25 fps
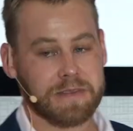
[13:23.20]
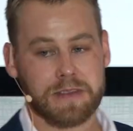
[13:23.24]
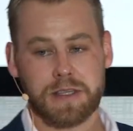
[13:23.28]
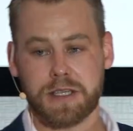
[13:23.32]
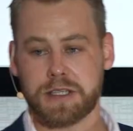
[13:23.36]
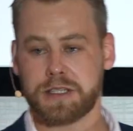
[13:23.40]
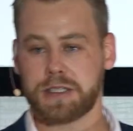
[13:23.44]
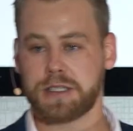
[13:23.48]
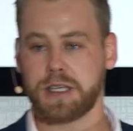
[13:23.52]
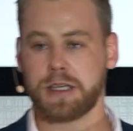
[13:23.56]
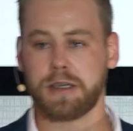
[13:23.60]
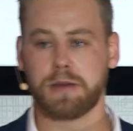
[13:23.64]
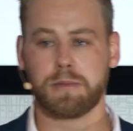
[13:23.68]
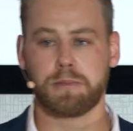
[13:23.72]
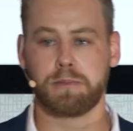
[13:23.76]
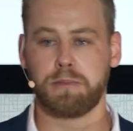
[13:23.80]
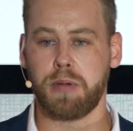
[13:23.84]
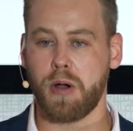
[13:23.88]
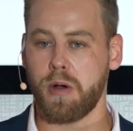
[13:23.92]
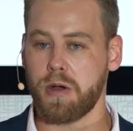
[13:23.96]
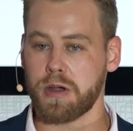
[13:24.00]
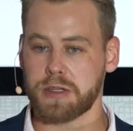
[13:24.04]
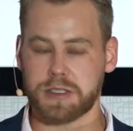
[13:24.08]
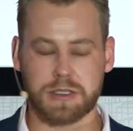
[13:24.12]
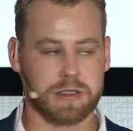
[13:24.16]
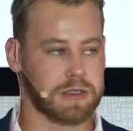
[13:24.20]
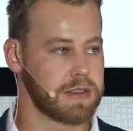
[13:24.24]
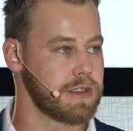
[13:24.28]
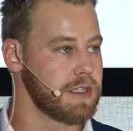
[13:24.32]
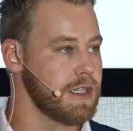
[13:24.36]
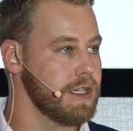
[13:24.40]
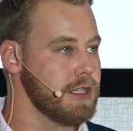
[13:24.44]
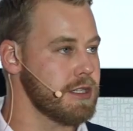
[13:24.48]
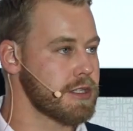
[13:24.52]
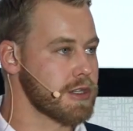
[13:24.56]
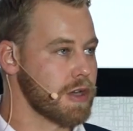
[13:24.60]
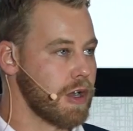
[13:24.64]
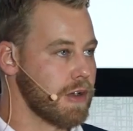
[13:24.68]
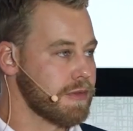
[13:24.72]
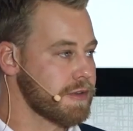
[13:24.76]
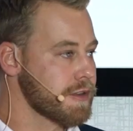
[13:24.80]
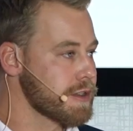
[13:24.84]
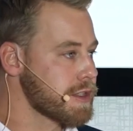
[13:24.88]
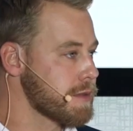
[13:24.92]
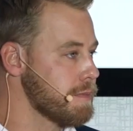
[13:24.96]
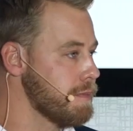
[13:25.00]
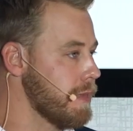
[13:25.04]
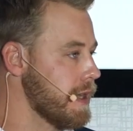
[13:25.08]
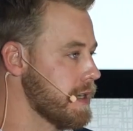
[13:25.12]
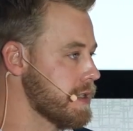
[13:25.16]
This thing passed deeds
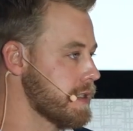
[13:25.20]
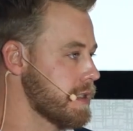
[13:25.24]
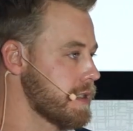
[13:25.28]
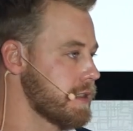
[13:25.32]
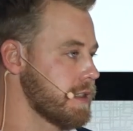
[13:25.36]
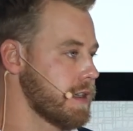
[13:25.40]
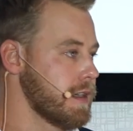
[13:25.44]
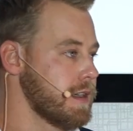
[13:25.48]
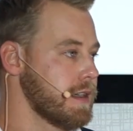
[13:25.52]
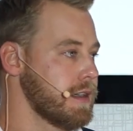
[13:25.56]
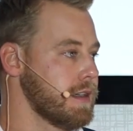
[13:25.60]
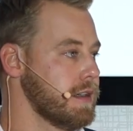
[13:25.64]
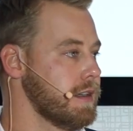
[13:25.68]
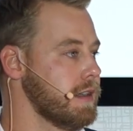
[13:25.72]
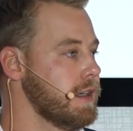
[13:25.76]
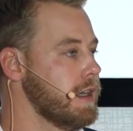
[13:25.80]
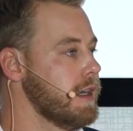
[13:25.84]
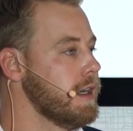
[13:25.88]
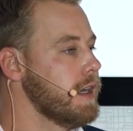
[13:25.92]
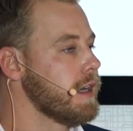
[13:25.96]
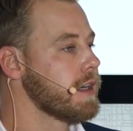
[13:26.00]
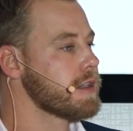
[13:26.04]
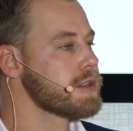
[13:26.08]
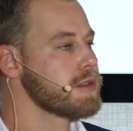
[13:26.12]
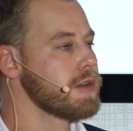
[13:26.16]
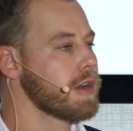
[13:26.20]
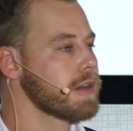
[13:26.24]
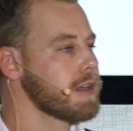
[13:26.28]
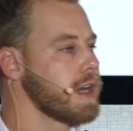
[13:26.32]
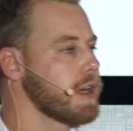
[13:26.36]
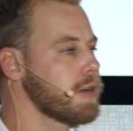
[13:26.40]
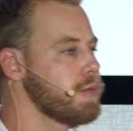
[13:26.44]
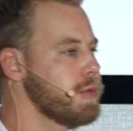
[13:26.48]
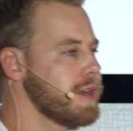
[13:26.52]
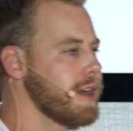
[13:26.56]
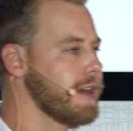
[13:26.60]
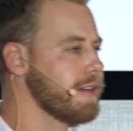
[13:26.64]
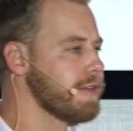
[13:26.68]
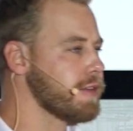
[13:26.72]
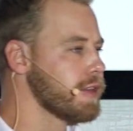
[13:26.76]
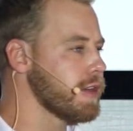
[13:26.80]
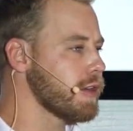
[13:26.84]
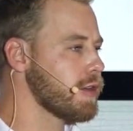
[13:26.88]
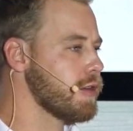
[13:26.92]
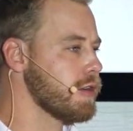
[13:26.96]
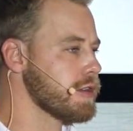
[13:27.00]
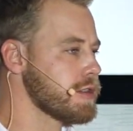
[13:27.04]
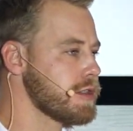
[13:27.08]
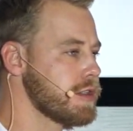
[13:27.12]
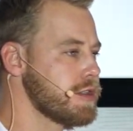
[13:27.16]
office muster. It's not like we have in the
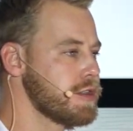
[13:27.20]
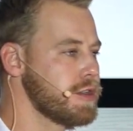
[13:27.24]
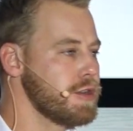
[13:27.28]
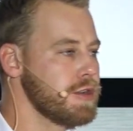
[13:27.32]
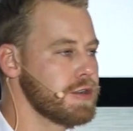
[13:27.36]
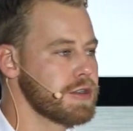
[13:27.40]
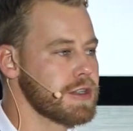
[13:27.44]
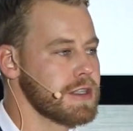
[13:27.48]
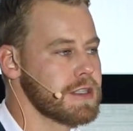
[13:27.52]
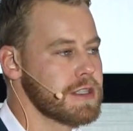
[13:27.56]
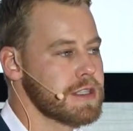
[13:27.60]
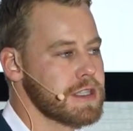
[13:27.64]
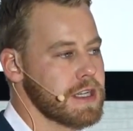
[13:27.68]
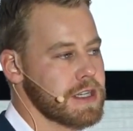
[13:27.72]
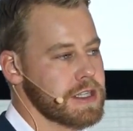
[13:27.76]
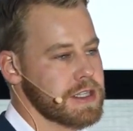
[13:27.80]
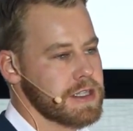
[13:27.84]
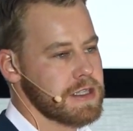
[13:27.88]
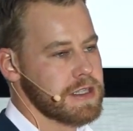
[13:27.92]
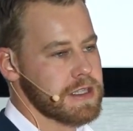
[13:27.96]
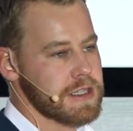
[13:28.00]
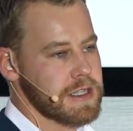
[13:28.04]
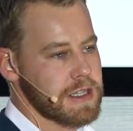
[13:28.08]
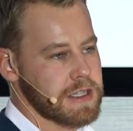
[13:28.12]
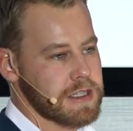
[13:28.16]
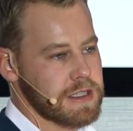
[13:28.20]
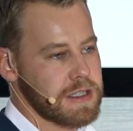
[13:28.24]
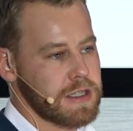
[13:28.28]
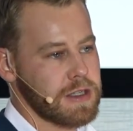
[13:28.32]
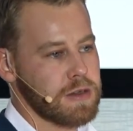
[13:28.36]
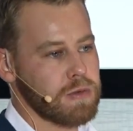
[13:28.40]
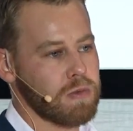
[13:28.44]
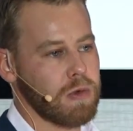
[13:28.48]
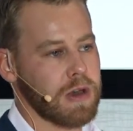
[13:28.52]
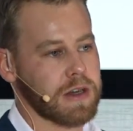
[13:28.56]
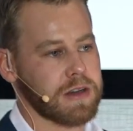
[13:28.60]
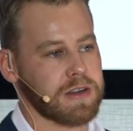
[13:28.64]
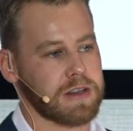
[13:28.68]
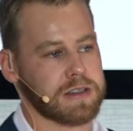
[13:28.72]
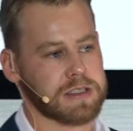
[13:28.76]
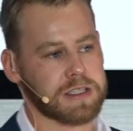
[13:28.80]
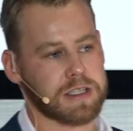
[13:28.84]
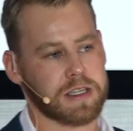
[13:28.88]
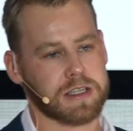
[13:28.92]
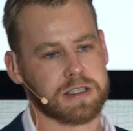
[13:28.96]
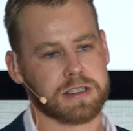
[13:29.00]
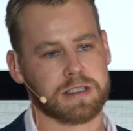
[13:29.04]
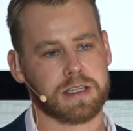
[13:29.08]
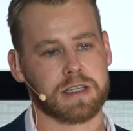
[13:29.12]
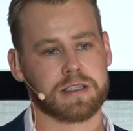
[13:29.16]
Constitution, section
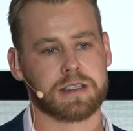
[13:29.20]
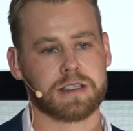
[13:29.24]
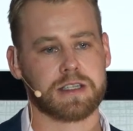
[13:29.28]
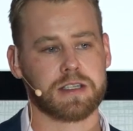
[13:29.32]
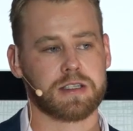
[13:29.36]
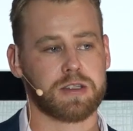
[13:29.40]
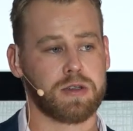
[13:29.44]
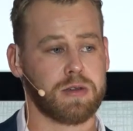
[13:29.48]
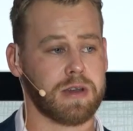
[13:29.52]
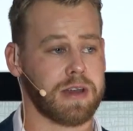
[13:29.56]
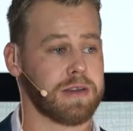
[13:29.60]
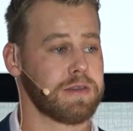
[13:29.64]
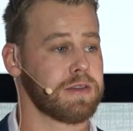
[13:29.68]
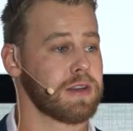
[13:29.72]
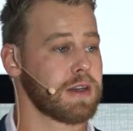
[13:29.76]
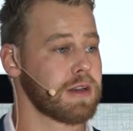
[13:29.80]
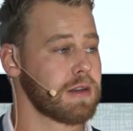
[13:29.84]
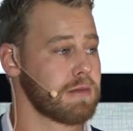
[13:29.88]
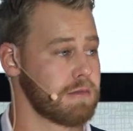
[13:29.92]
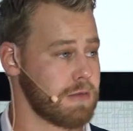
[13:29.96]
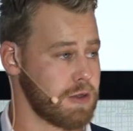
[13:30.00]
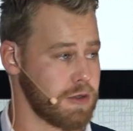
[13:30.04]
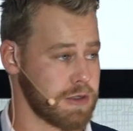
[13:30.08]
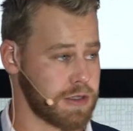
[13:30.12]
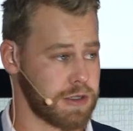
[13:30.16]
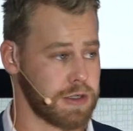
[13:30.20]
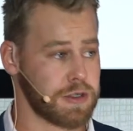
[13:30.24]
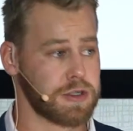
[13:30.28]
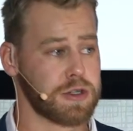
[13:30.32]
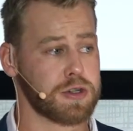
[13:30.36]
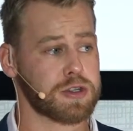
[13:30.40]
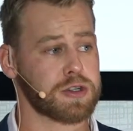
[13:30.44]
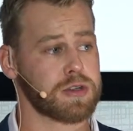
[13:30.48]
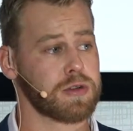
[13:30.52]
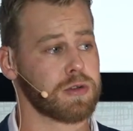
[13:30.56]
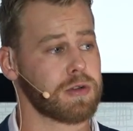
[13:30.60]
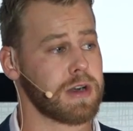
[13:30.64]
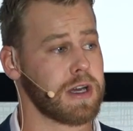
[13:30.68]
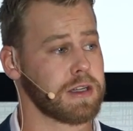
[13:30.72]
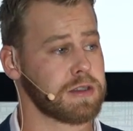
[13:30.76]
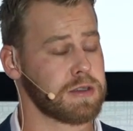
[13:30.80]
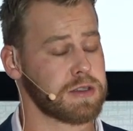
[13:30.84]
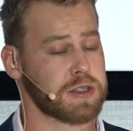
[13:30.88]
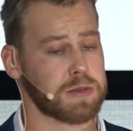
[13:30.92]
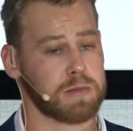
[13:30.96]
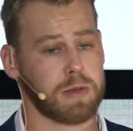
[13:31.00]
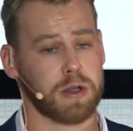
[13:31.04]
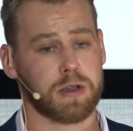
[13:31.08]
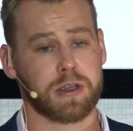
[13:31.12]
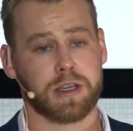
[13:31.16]
16(1)(6) that says you have the constitutional right to
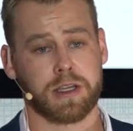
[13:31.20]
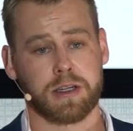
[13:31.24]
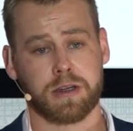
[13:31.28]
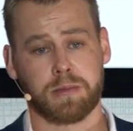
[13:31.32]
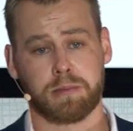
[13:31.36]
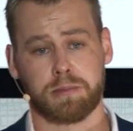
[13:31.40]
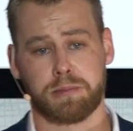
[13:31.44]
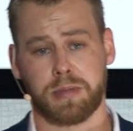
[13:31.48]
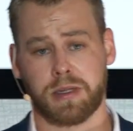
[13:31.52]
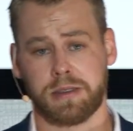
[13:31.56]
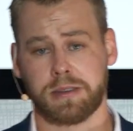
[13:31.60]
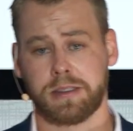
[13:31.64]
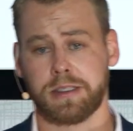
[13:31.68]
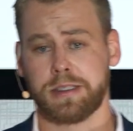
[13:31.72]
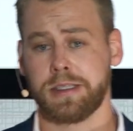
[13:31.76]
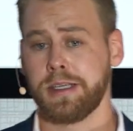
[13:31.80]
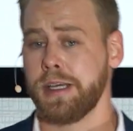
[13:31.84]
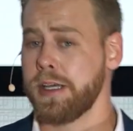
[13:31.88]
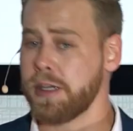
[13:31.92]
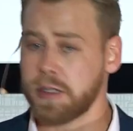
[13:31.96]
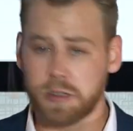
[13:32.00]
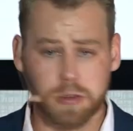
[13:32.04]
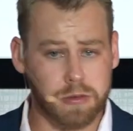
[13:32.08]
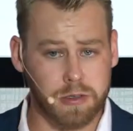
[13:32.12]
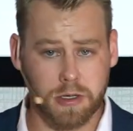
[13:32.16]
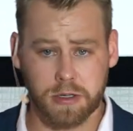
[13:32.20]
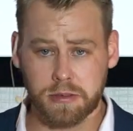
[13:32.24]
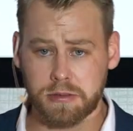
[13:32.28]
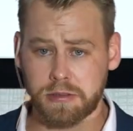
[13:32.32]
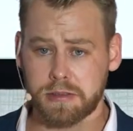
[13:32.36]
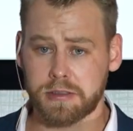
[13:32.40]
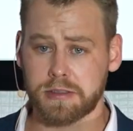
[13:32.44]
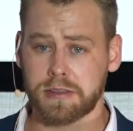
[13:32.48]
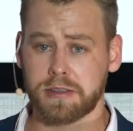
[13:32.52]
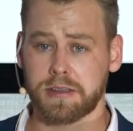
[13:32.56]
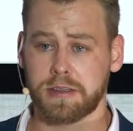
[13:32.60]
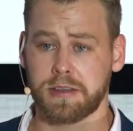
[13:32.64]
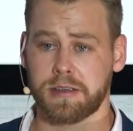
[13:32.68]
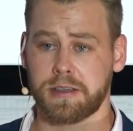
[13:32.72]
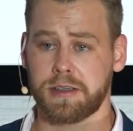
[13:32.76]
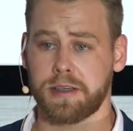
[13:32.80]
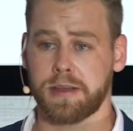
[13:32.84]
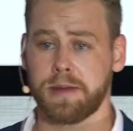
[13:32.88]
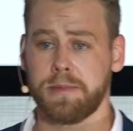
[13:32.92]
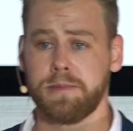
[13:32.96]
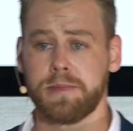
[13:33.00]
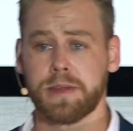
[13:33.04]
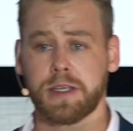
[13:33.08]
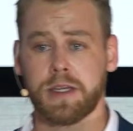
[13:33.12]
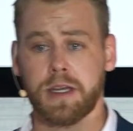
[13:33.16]
smoke in a building. You don't,
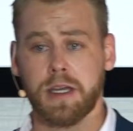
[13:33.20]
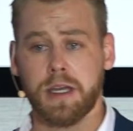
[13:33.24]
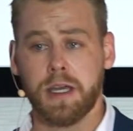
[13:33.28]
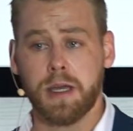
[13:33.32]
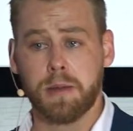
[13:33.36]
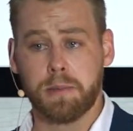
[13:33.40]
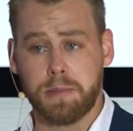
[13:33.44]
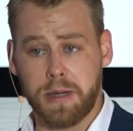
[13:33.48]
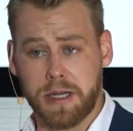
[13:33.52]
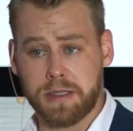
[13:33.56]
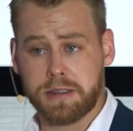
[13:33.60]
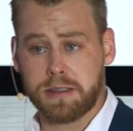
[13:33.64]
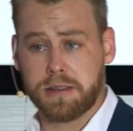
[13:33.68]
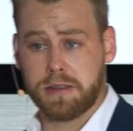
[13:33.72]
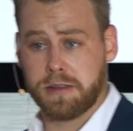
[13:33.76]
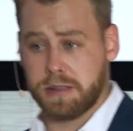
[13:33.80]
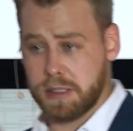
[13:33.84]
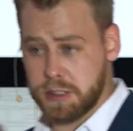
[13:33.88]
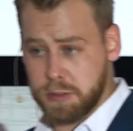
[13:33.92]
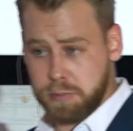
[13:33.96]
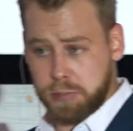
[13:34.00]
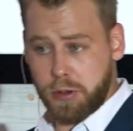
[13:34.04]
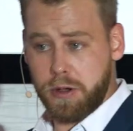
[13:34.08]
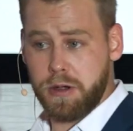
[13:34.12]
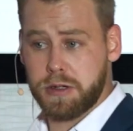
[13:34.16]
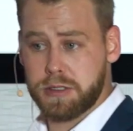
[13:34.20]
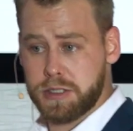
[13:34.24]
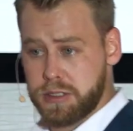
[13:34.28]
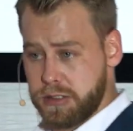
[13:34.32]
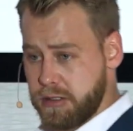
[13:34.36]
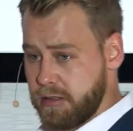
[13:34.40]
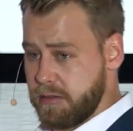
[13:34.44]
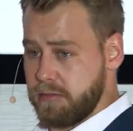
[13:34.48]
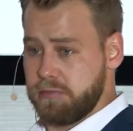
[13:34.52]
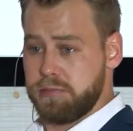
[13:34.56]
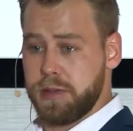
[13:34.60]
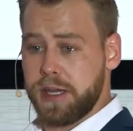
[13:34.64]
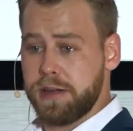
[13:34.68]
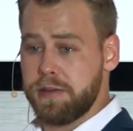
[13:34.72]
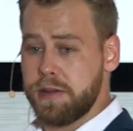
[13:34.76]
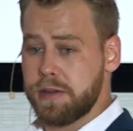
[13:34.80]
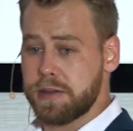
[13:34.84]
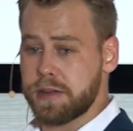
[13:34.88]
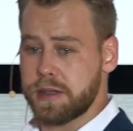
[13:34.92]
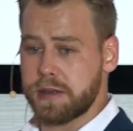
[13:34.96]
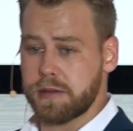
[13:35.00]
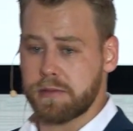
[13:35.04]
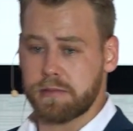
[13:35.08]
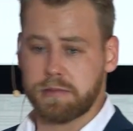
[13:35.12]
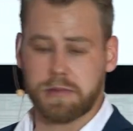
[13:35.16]
okay? But this passed
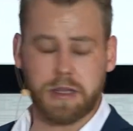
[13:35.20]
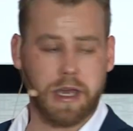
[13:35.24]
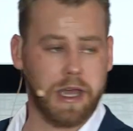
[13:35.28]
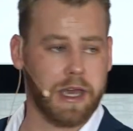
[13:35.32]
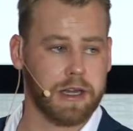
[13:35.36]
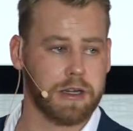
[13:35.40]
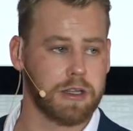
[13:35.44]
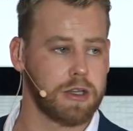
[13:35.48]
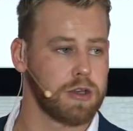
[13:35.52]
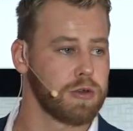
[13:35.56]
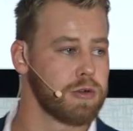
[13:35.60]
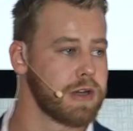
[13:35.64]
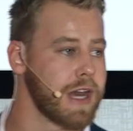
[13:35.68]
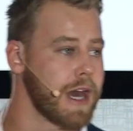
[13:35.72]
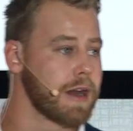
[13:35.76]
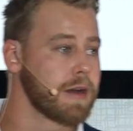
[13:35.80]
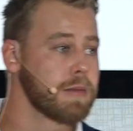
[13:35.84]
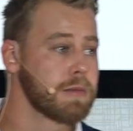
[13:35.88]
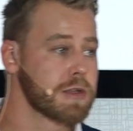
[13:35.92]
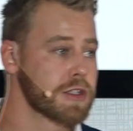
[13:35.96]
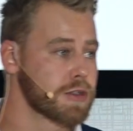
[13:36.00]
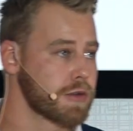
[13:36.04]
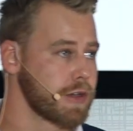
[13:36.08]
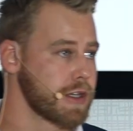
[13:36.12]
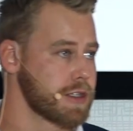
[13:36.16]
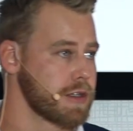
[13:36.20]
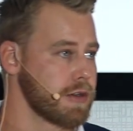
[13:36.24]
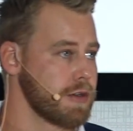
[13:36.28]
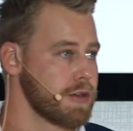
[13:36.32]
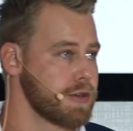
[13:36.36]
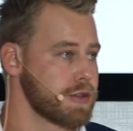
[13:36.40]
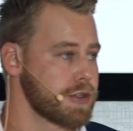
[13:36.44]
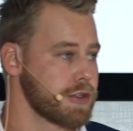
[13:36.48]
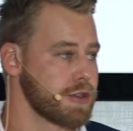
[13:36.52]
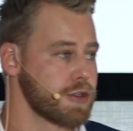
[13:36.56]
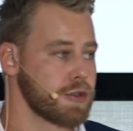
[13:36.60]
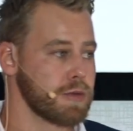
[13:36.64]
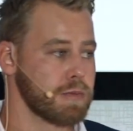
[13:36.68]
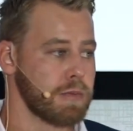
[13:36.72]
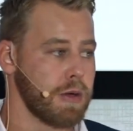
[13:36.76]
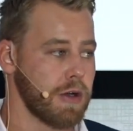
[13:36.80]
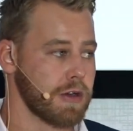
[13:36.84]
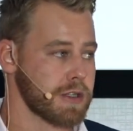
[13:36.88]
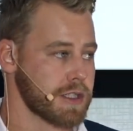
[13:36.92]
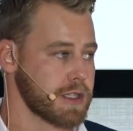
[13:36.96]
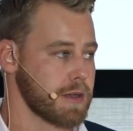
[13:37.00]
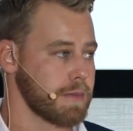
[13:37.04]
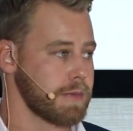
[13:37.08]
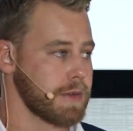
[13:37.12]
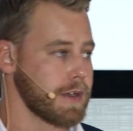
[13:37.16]
everything. They had a unanimous resolution to
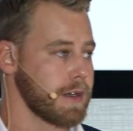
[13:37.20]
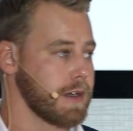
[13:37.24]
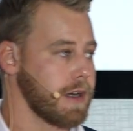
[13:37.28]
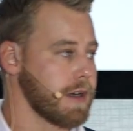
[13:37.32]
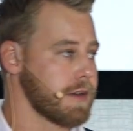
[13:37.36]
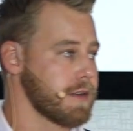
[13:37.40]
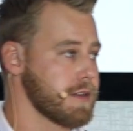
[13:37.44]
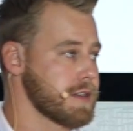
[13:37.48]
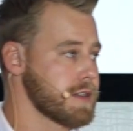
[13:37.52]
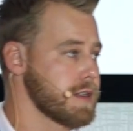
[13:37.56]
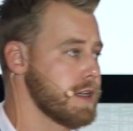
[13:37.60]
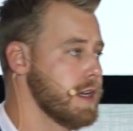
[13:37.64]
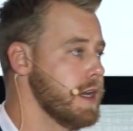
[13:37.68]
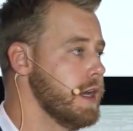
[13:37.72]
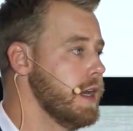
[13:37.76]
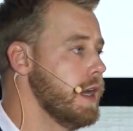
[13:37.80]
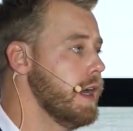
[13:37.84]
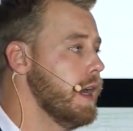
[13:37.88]
pass something like this.